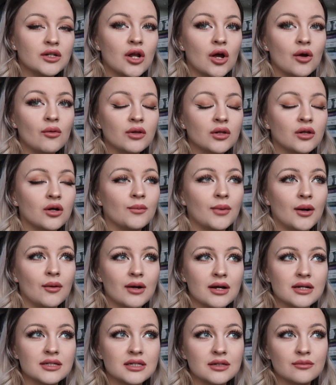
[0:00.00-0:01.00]
know a lot about
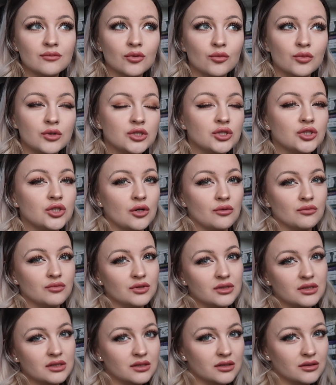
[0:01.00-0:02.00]
Cassian, but we
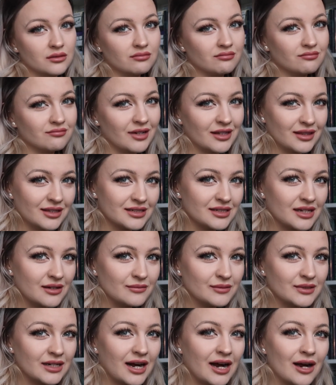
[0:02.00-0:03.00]
don't at the
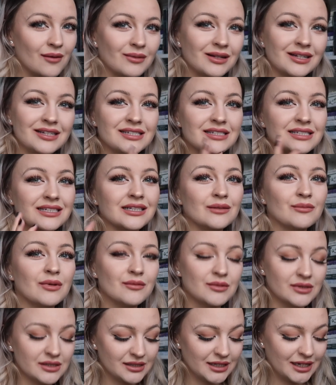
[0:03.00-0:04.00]
same time. Like, he's still a
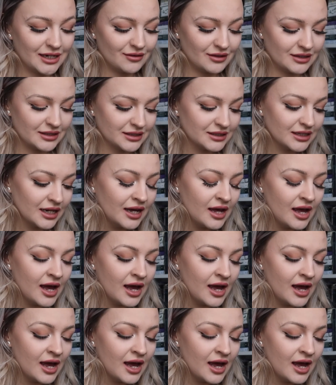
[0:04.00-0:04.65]
bit mysterious.